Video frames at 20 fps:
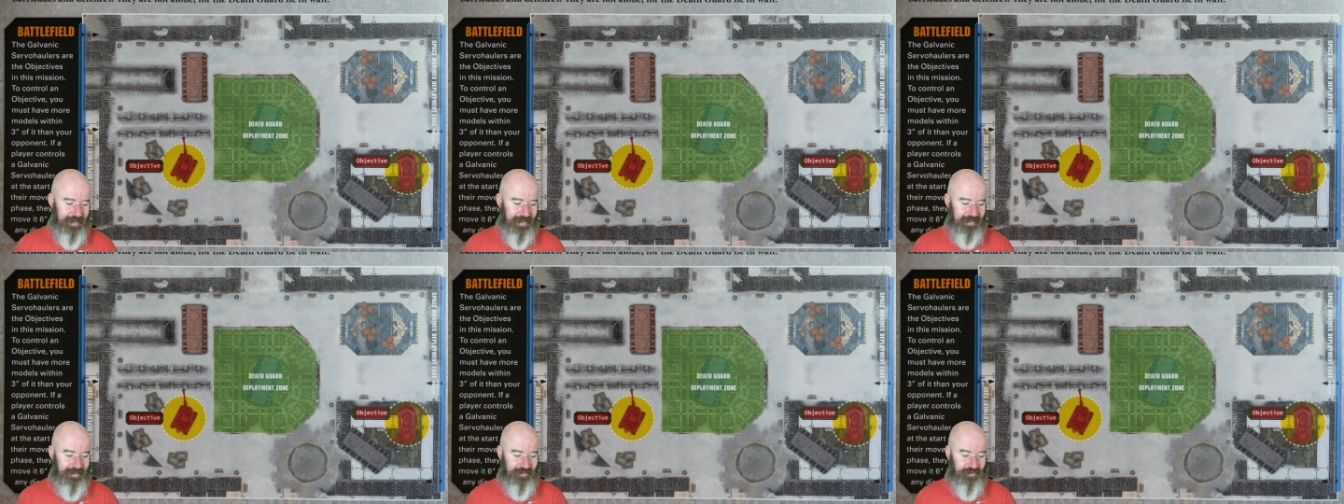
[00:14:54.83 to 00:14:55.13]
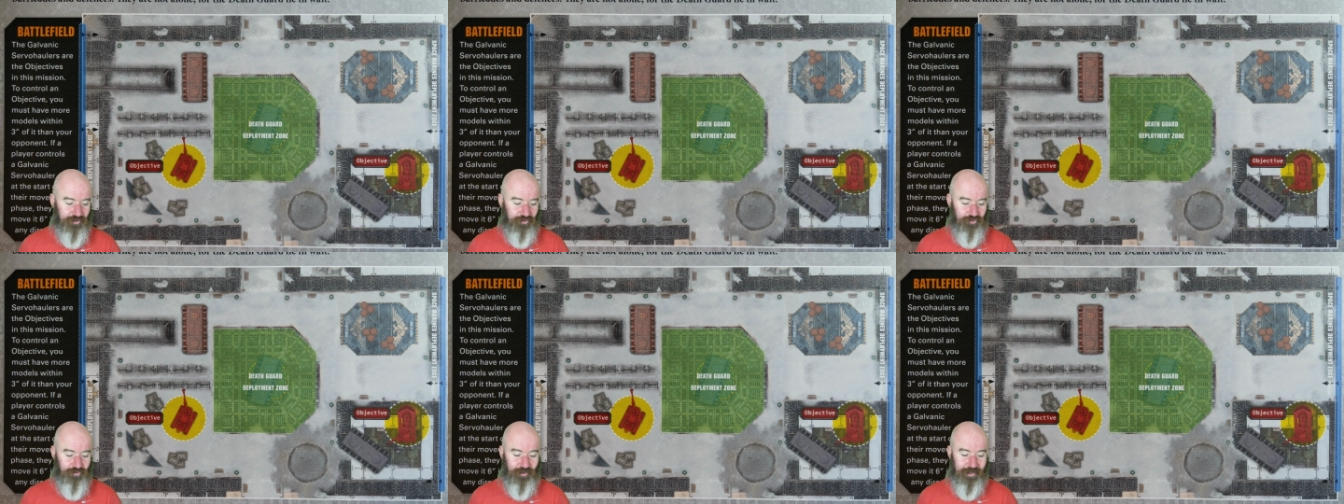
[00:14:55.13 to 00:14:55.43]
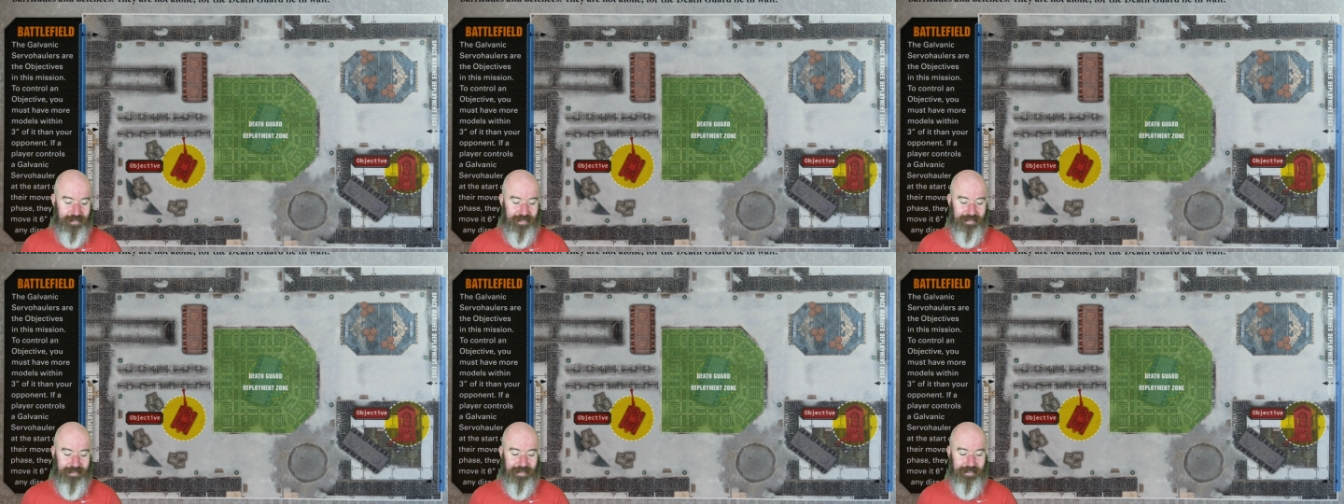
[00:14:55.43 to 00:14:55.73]
is
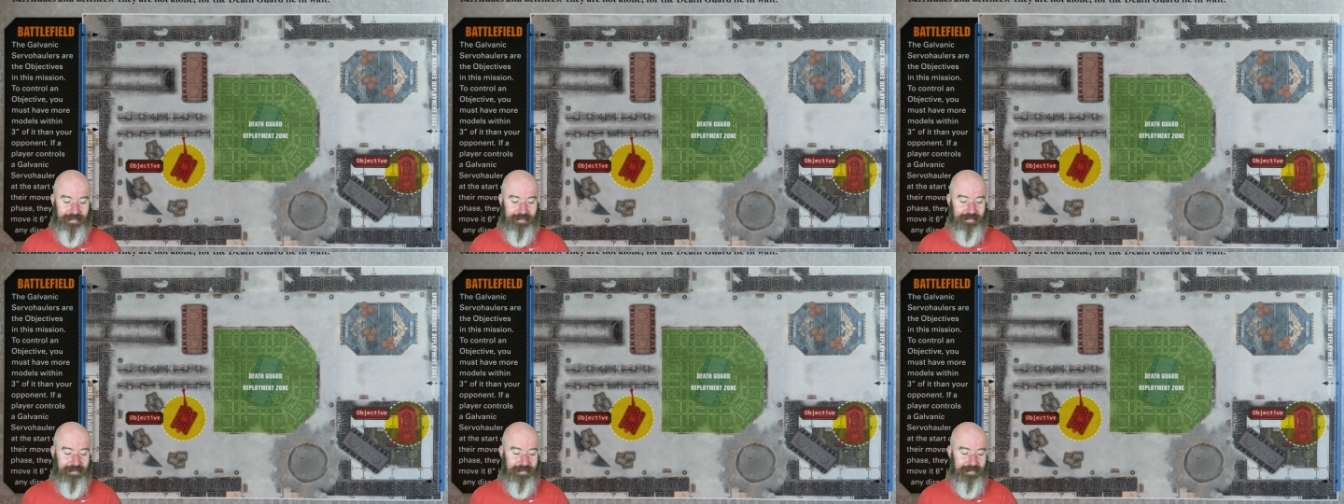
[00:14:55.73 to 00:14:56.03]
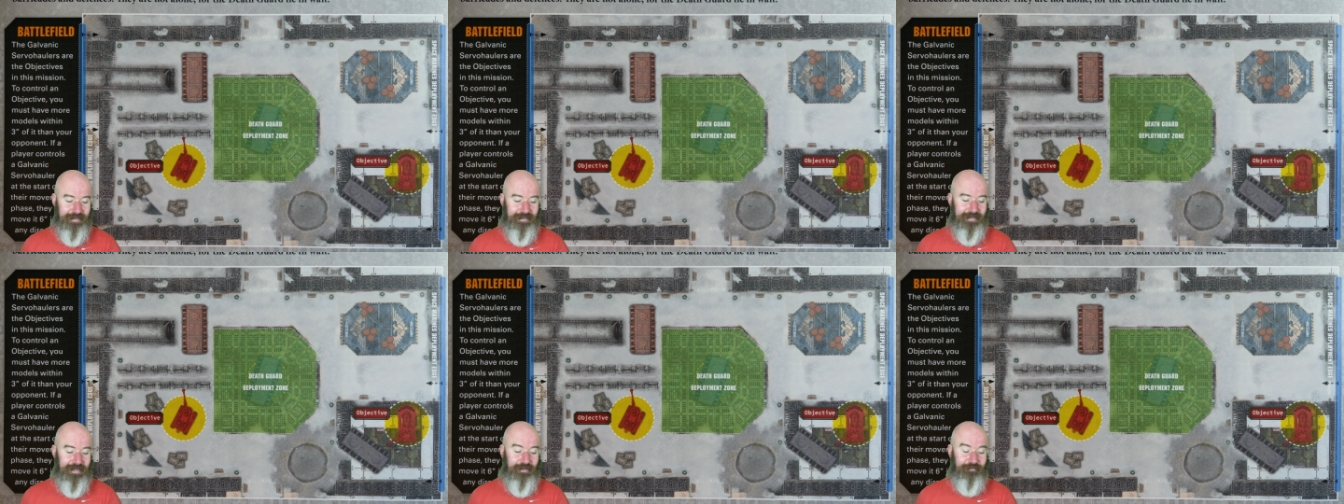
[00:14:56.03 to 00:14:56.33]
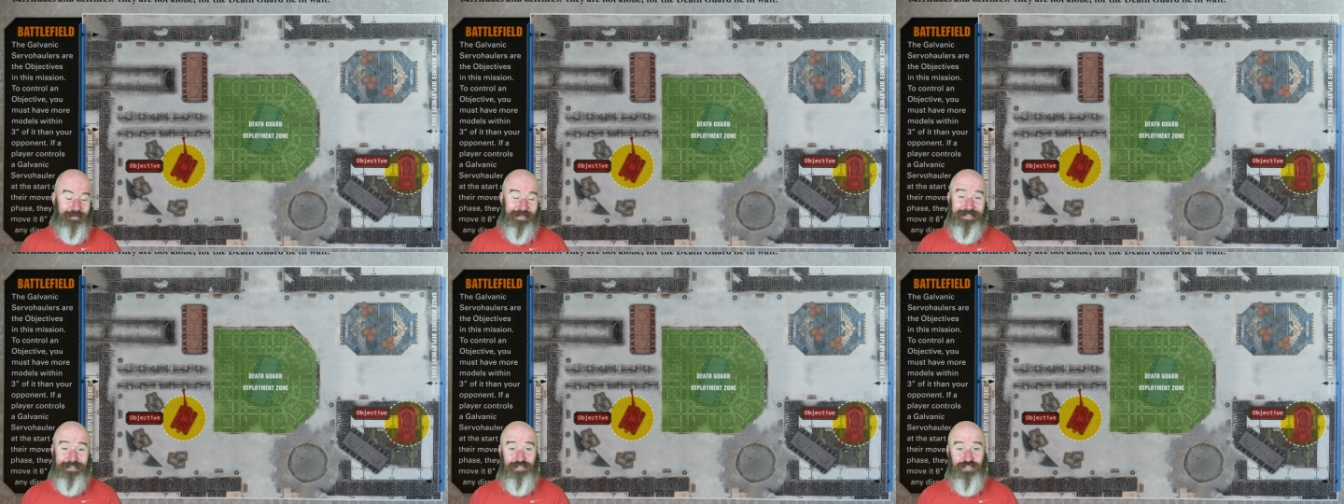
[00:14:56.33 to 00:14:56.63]
try and get the
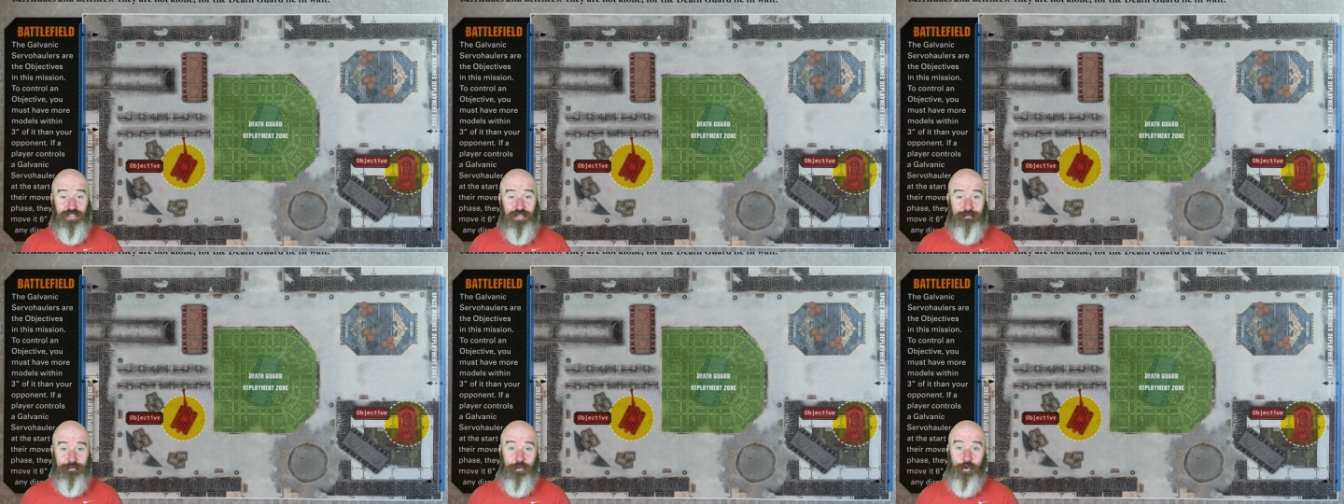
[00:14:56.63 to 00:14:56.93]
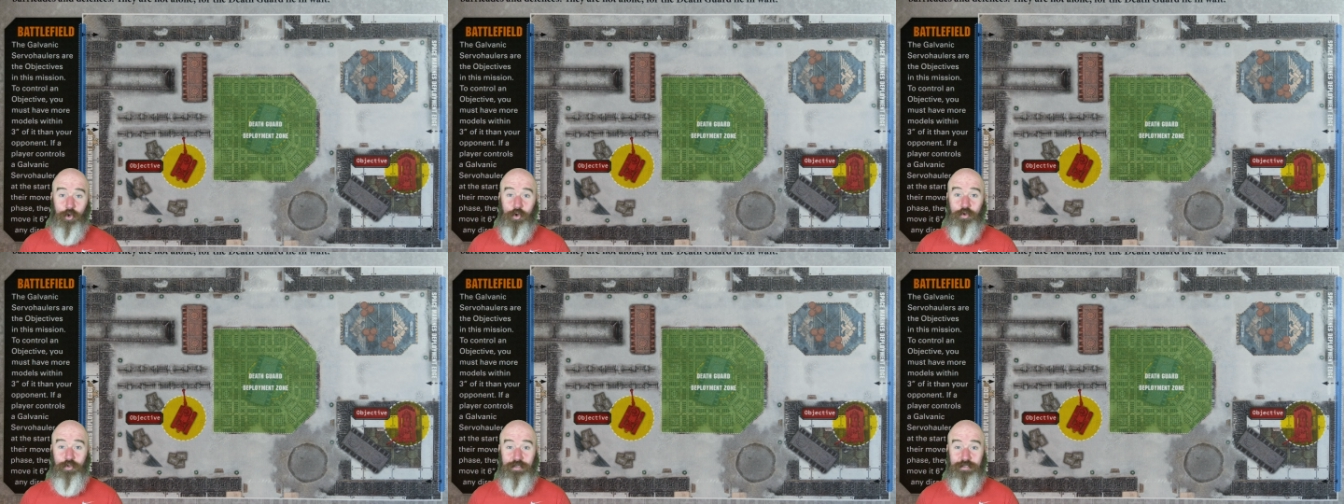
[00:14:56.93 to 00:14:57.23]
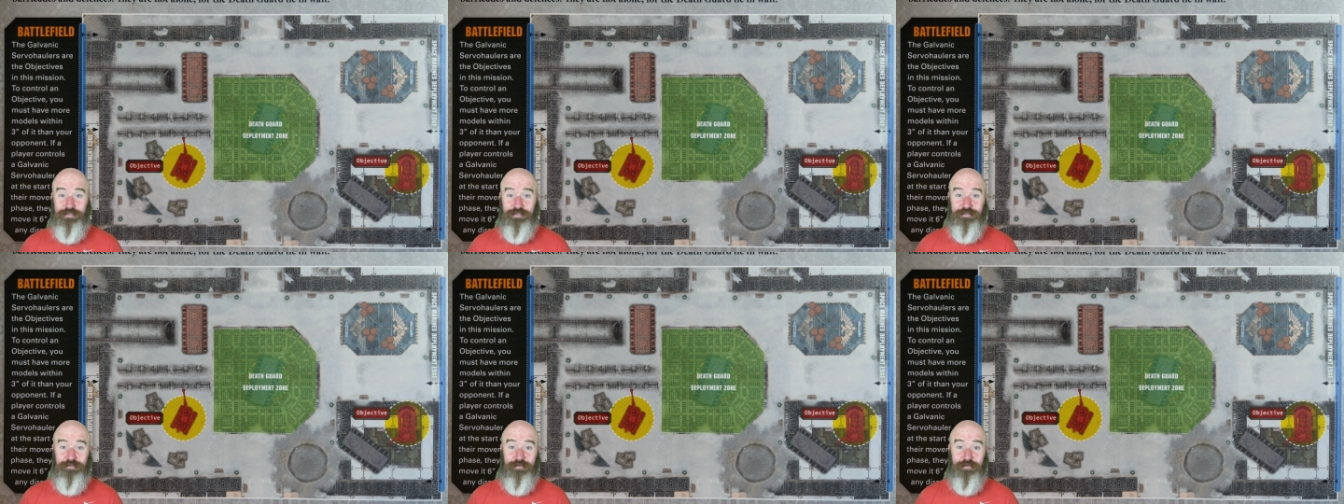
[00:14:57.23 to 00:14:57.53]
Galvanic Servo
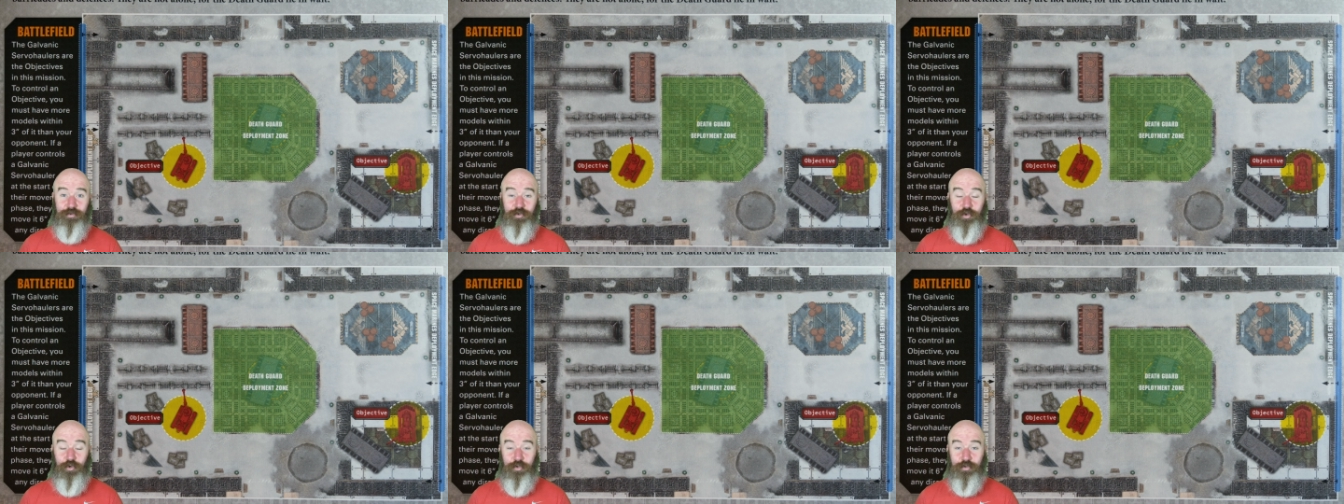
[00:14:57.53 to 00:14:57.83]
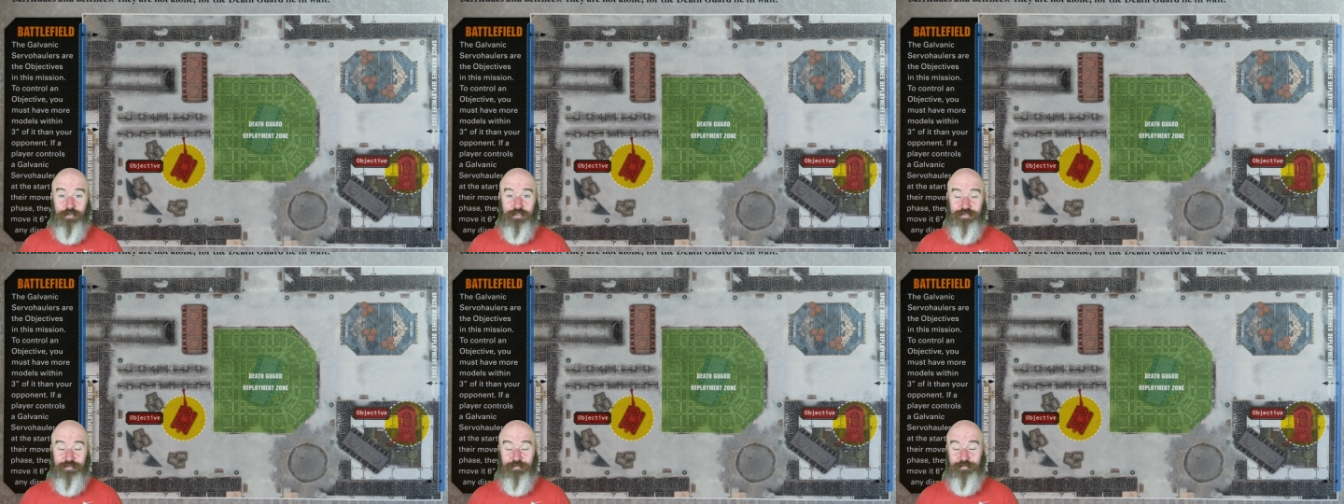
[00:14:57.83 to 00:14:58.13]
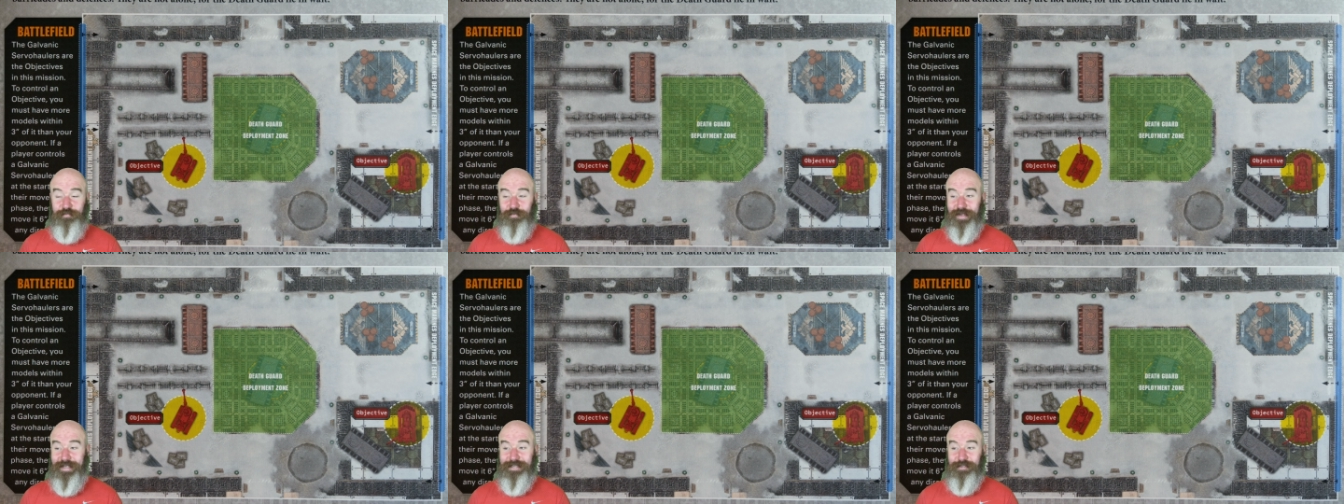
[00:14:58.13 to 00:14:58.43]
Haulers
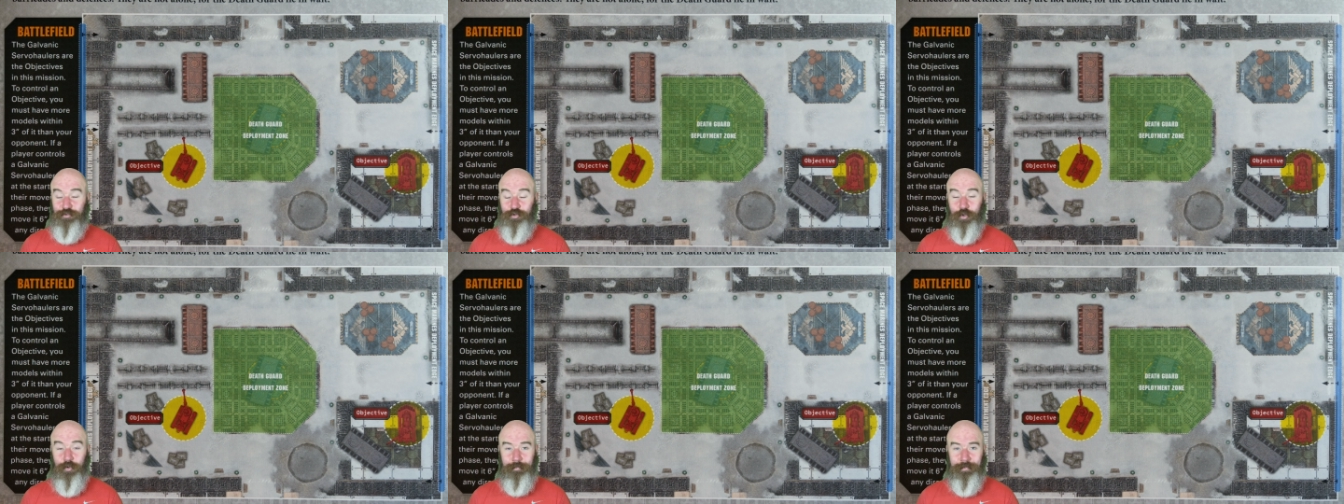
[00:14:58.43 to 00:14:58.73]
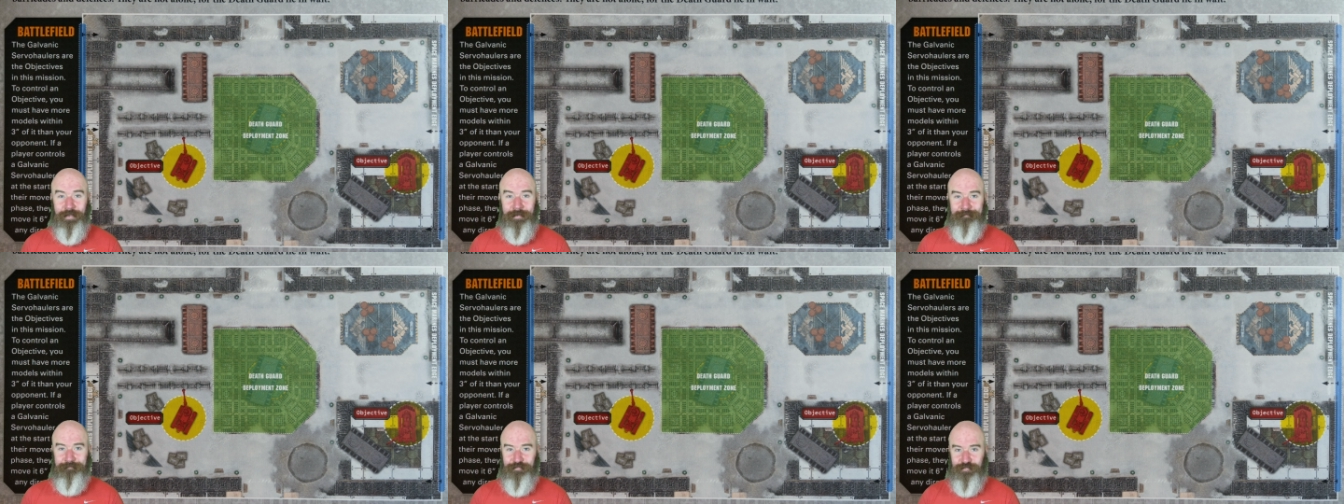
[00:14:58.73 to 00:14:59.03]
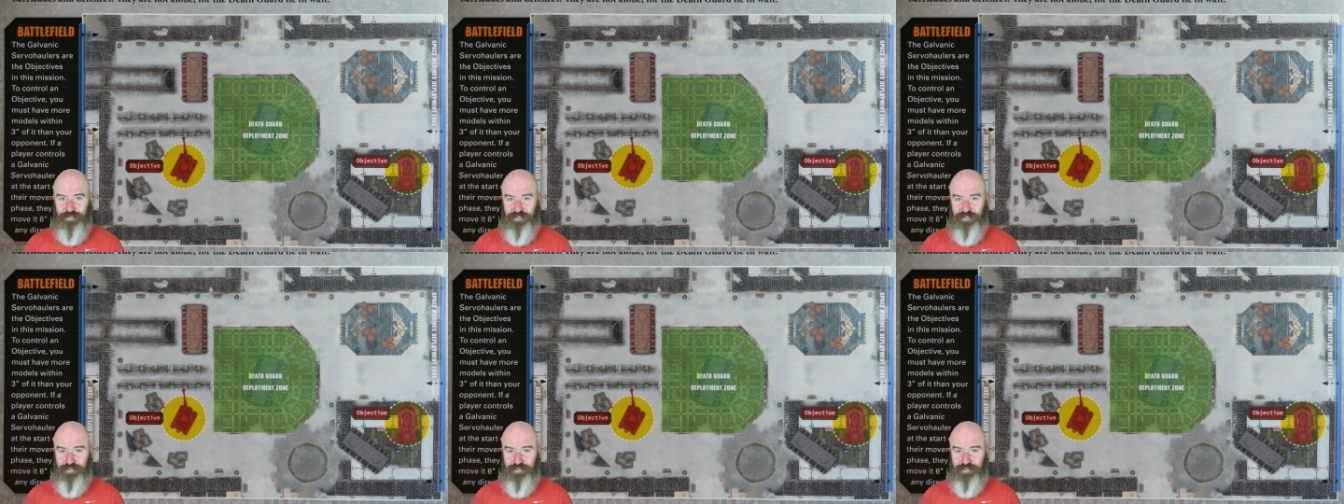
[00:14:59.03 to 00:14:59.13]
fired up